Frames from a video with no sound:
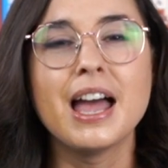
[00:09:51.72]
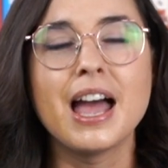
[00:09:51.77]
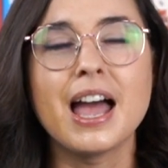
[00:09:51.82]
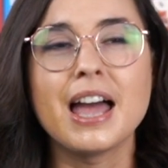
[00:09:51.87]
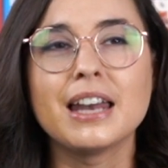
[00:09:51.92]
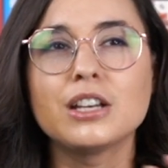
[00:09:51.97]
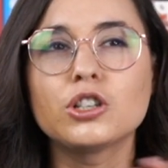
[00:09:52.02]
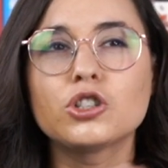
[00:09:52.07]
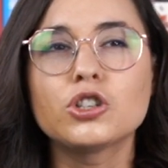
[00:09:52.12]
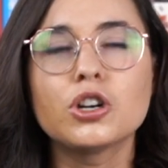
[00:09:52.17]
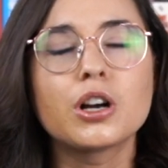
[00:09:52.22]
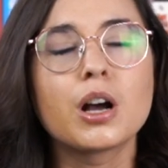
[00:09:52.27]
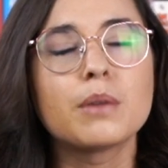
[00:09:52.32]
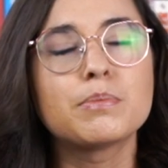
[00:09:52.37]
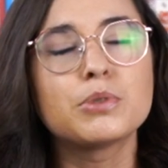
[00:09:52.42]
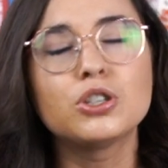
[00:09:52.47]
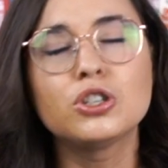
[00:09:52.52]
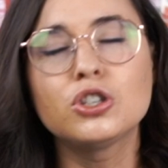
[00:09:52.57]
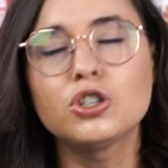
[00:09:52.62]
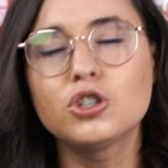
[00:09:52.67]
And it took up
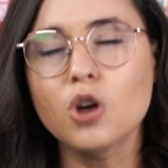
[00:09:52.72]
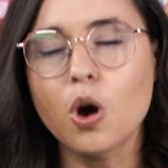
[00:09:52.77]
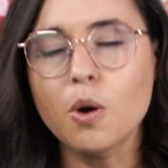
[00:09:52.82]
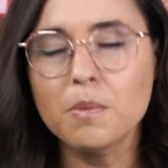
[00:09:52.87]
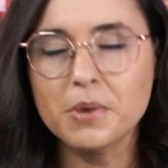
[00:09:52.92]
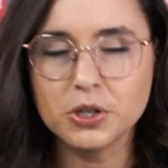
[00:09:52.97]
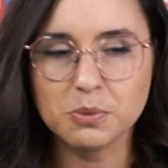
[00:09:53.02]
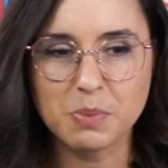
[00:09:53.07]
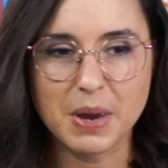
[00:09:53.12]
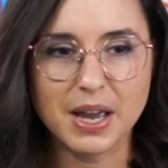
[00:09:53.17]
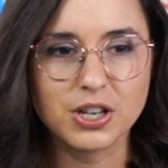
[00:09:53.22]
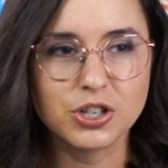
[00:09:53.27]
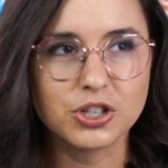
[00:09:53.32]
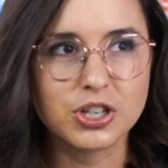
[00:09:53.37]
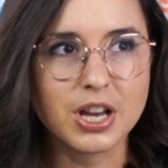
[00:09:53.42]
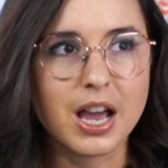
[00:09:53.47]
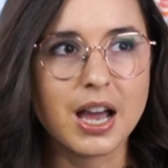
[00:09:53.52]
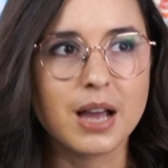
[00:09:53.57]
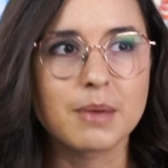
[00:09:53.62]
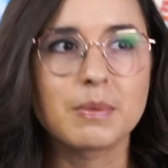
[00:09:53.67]
so much page
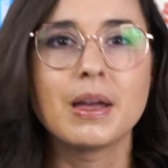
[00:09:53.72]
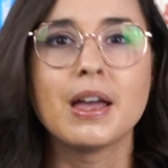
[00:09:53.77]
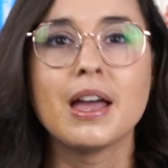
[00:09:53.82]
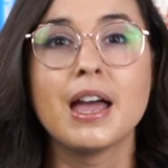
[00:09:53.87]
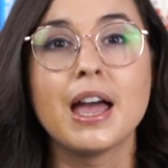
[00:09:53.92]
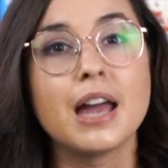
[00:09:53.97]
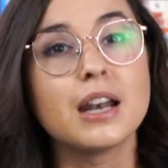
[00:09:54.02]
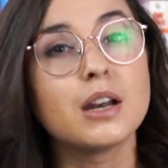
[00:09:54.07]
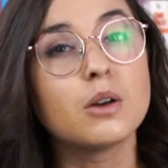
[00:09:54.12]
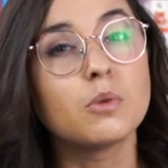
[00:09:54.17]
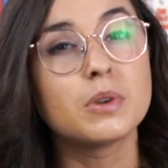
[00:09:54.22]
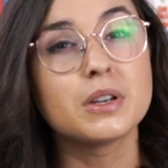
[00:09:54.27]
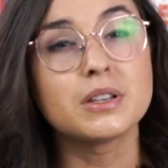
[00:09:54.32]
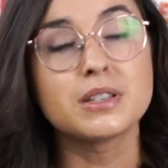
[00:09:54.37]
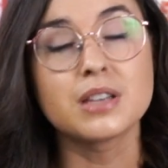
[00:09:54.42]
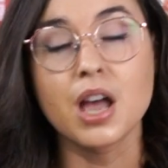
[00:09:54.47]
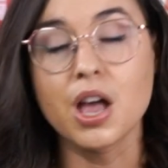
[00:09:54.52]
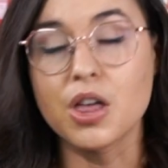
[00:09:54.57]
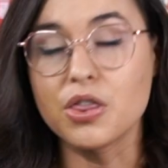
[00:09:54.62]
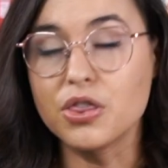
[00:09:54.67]
time, and it
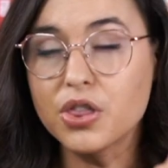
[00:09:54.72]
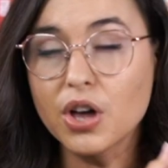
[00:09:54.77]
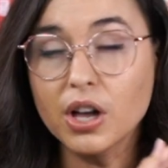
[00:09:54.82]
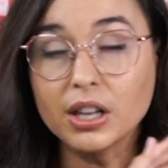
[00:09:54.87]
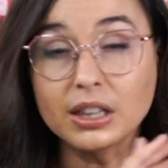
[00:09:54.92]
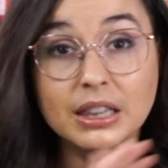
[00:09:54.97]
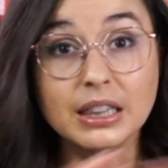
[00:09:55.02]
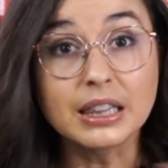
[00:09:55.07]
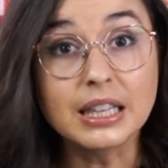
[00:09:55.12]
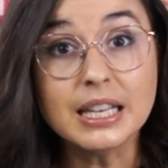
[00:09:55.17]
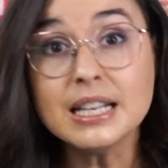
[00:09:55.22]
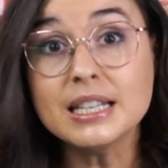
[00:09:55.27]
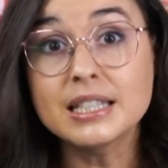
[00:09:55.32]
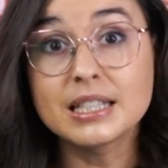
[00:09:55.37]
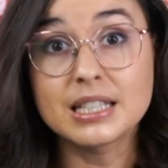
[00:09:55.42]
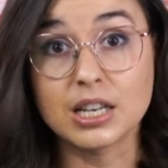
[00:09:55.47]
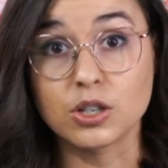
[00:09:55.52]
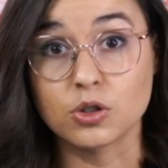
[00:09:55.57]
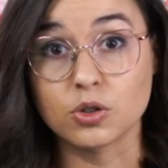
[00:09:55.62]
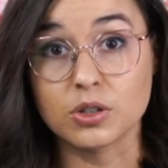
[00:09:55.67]
was the
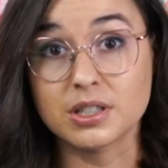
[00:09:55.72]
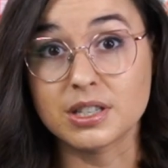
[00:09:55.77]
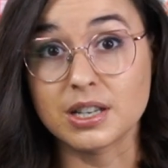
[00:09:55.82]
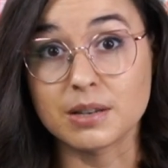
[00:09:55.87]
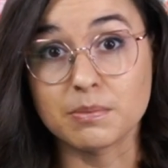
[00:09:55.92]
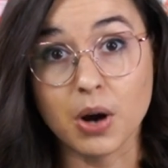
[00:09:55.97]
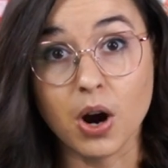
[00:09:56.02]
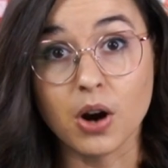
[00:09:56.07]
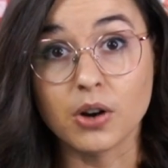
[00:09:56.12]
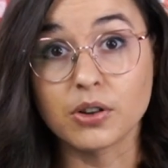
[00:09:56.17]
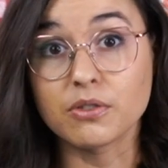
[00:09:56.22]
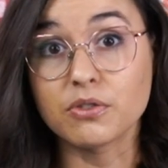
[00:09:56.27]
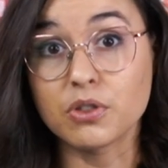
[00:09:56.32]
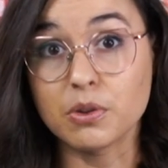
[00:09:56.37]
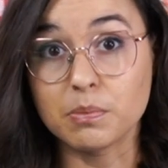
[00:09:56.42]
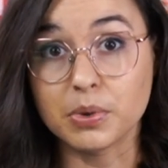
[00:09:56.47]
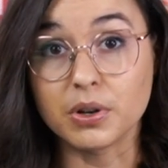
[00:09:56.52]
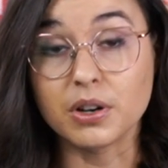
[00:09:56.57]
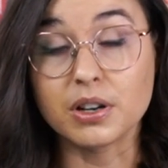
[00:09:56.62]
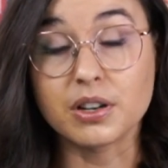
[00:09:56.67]
least interesting part of the
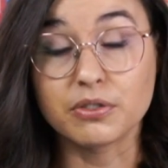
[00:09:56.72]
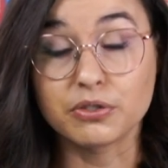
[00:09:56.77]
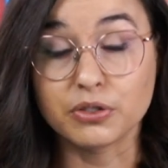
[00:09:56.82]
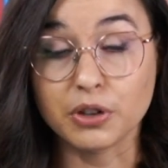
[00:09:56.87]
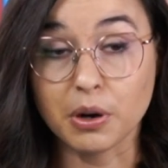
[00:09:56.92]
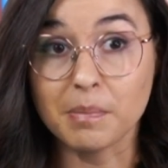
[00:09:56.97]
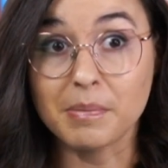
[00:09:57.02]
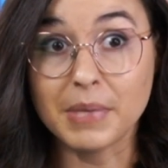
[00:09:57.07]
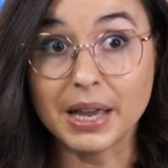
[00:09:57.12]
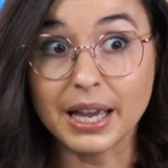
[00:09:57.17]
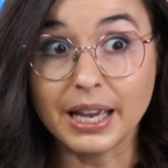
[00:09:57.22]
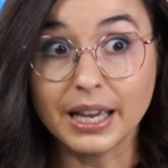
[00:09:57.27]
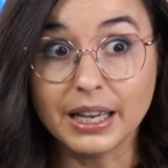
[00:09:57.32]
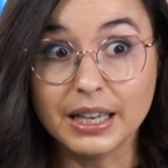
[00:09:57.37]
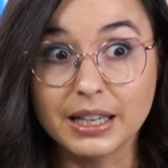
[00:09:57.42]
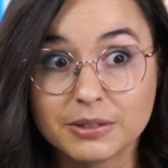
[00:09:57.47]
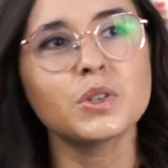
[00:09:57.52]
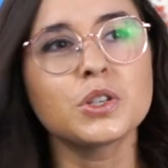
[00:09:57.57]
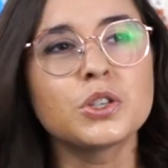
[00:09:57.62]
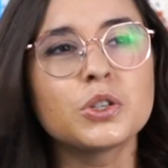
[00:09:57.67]
book for
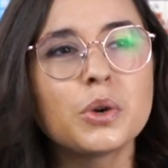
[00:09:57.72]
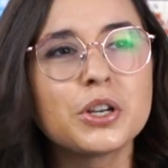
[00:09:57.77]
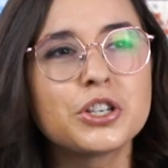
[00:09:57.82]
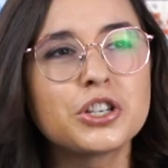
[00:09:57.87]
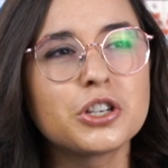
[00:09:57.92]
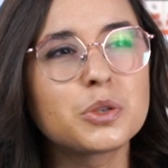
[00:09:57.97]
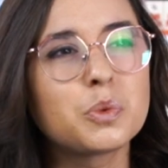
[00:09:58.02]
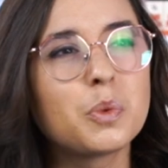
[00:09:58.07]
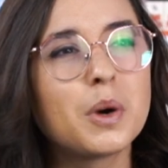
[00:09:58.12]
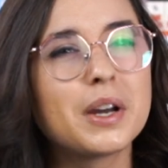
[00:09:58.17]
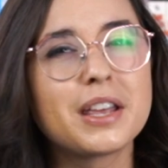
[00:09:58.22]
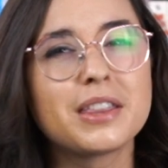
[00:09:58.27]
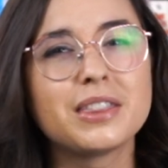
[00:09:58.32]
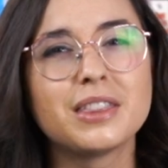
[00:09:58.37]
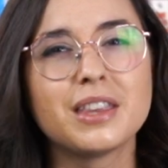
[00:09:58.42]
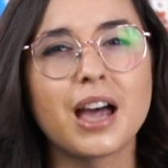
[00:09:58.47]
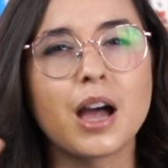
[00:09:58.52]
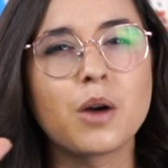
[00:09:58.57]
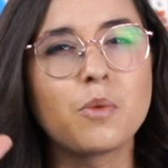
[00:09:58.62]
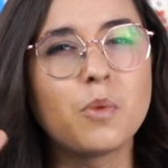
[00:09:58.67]
me. So I just
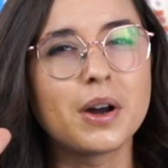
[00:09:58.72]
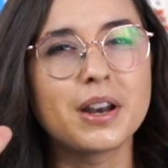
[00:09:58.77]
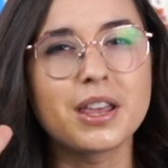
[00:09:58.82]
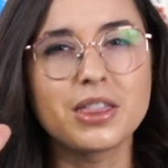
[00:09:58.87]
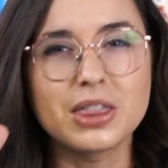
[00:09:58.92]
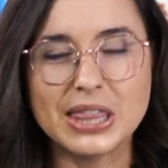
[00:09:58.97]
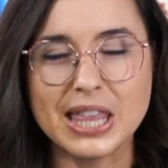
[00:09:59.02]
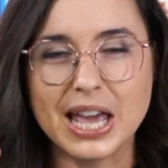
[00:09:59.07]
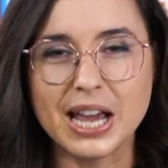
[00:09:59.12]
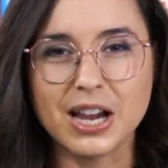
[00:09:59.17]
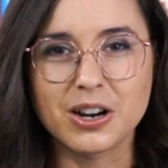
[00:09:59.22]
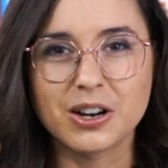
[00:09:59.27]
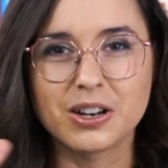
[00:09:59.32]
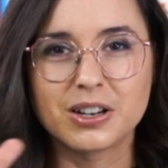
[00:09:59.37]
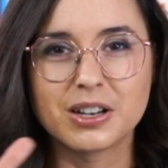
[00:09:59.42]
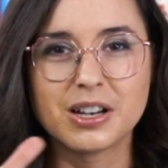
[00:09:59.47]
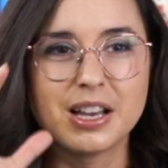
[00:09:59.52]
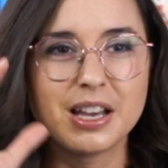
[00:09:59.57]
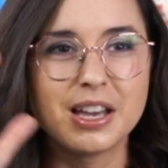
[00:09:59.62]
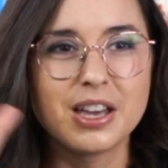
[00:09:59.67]
wanted, I wanted
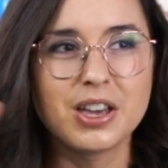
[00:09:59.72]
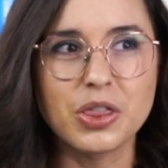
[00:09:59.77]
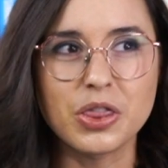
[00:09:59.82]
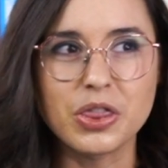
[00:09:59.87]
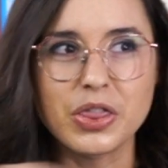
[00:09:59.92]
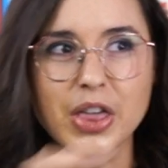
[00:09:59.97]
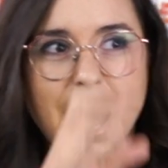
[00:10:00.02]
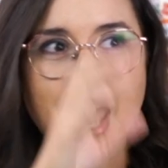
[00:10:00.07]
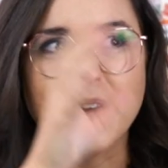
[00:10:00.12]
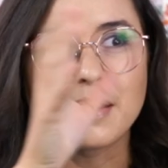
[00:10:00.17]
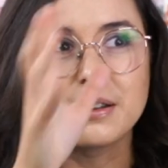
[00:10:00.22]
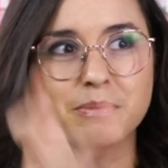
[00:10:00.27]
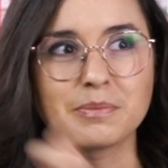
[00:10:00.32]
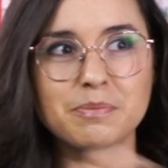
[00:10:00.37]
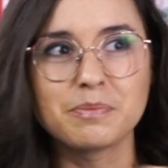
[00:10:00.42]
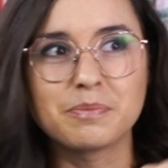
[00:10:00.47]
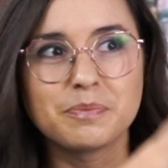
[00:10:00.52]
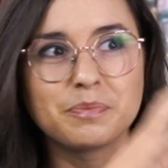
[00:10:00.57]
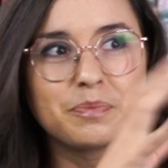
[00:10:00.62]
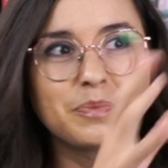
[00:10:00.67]
that
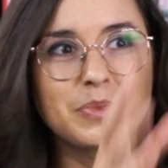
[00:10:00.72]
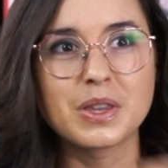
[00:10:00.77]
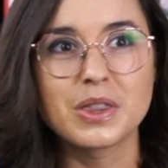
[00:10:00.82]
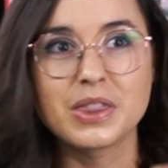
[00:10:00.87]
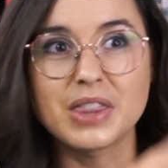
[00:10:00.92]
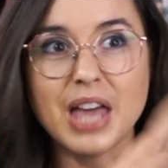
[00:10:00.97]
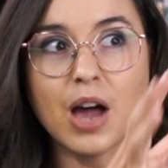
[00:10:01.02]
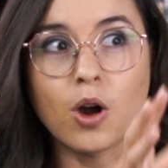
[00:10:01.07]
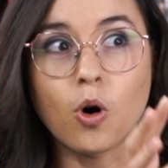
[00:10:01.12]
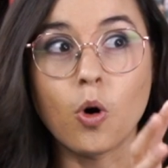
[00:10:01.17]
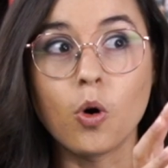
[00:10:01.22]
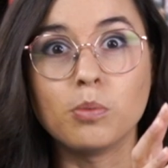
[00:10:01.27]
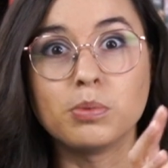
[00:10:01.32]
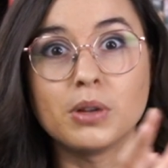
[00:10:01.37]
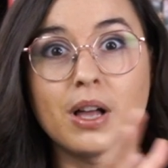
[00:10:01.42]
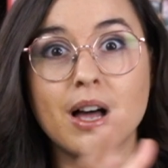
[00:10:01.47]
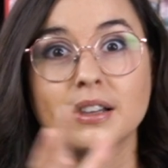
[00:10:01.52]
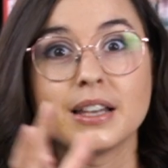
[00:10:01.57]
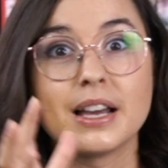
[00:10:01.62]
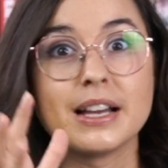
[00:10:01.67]
whole
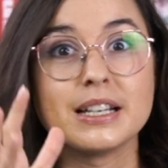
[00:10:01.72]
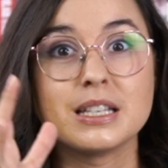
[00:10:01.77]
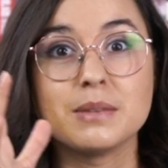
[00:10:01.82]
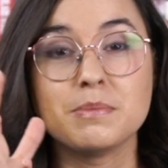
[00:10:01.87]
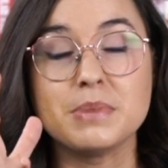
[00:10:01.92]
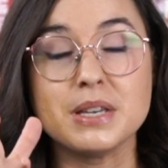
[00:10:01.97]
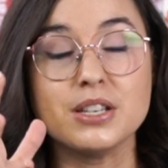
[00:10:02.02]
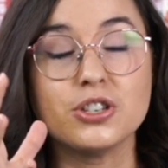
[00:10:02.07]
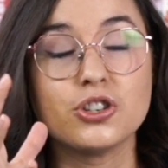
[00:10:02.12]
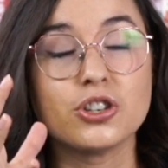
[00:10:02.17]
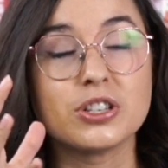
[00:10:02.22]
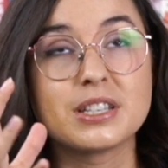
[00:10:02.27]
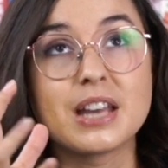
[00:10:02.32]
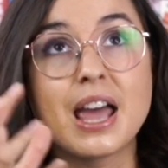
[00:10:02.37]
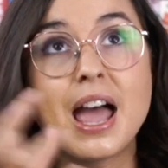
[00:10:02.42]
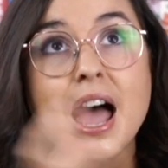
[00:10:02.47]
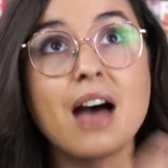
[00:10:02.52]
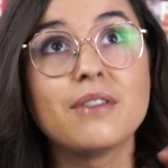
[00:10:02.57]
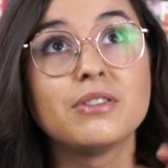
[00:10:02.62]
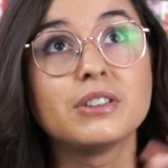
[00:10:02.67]
plot line to be just
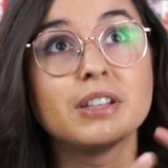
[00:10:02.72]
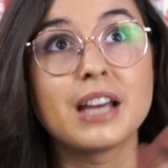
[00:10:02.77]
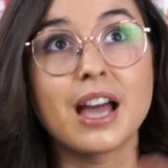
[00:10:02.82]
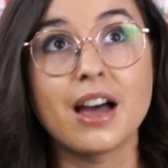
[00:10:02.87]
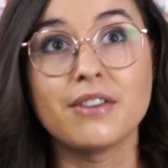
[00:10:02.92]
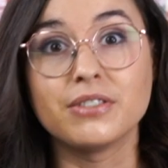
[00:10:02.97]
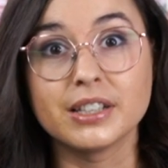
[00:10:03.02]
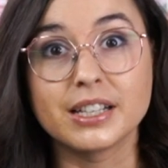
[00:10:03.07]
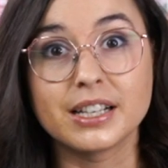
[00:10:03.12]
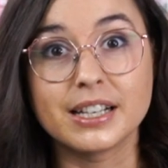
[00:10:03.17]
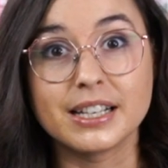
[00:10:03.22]
heavily, heavily